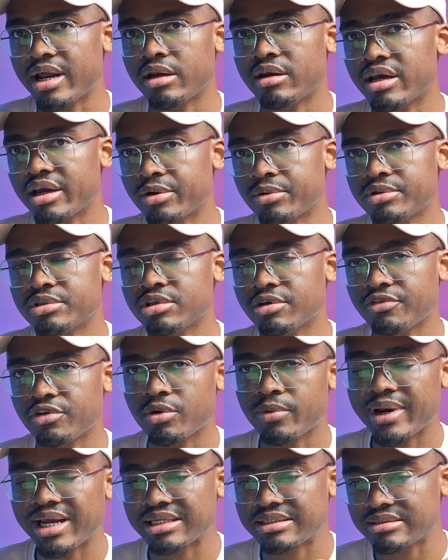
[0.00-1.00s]
accuracy of
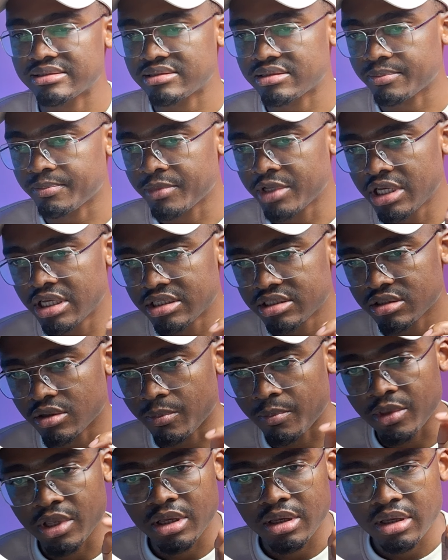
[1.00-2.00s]
your RAG system.
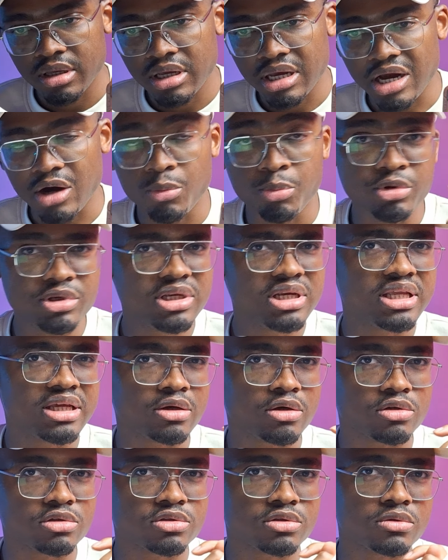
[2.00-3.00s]
So I'll put the
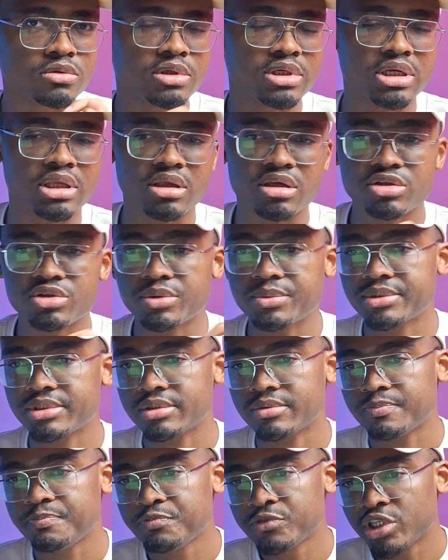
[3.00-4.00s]
link also in the
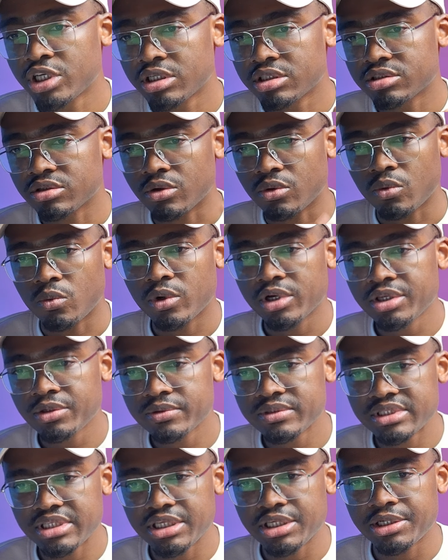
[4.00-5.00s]
description. So what
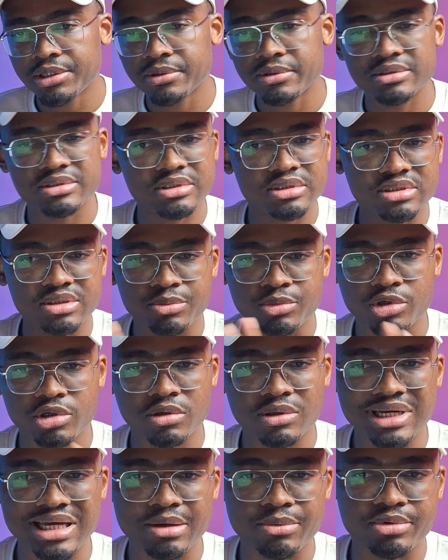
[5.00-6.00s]
you see here is a simple
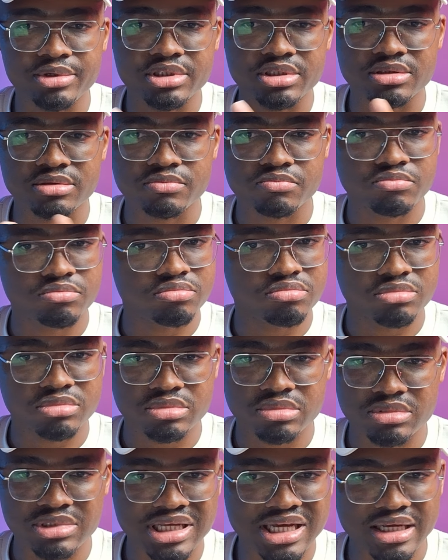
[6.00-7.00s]
collab. We just
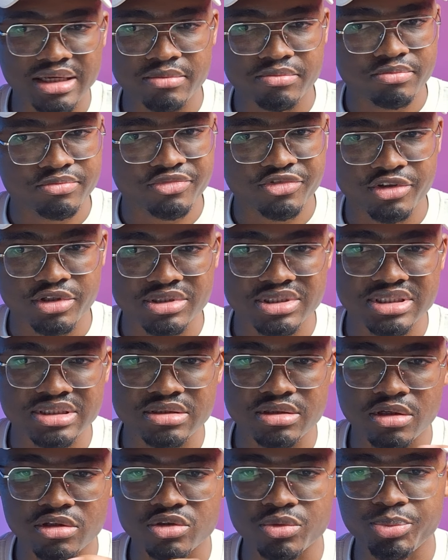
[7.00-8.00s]
like first
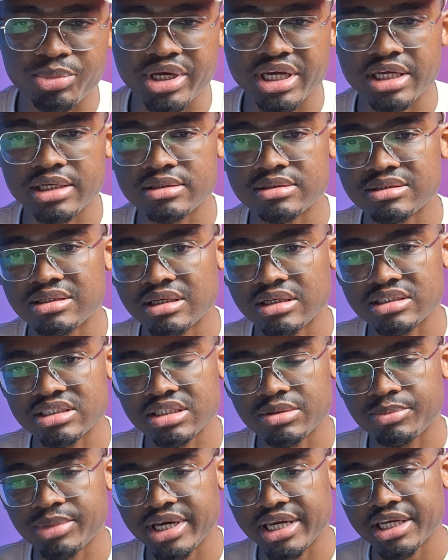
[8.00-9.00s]
install some packages,
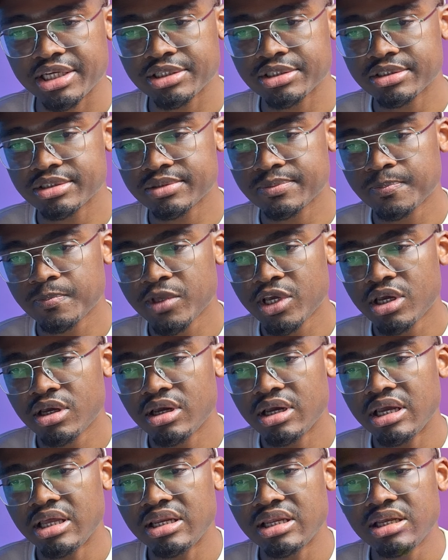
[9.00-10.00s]
LangChain packages,
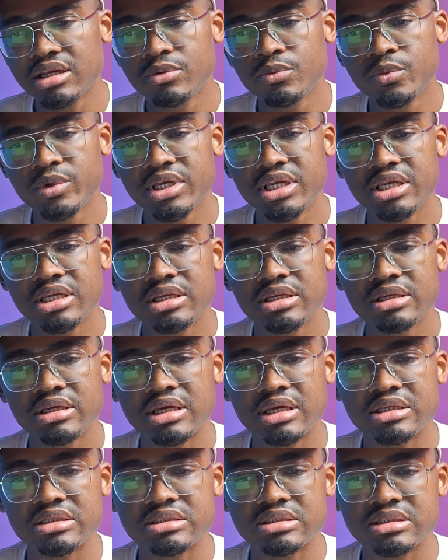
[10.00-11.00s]
and then we
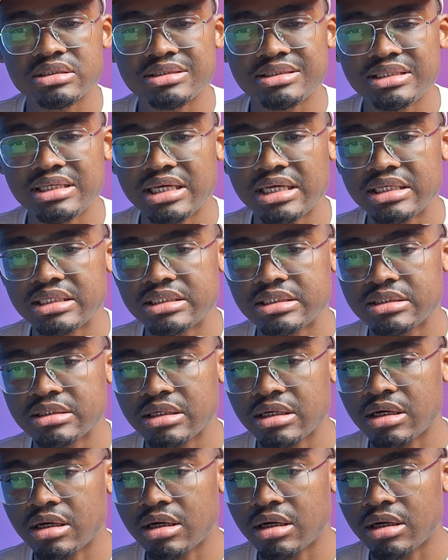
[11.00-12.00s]
instantiate,
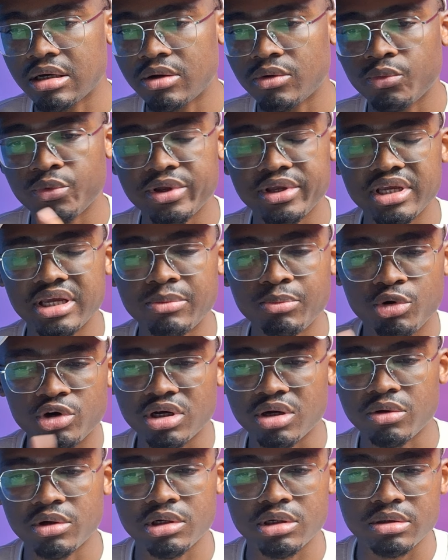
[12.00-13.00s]
we import
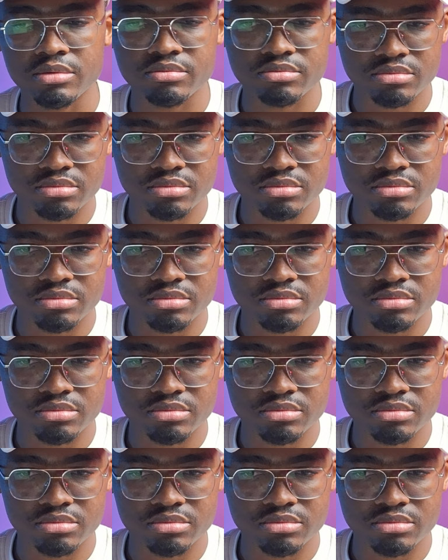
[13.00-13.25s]
our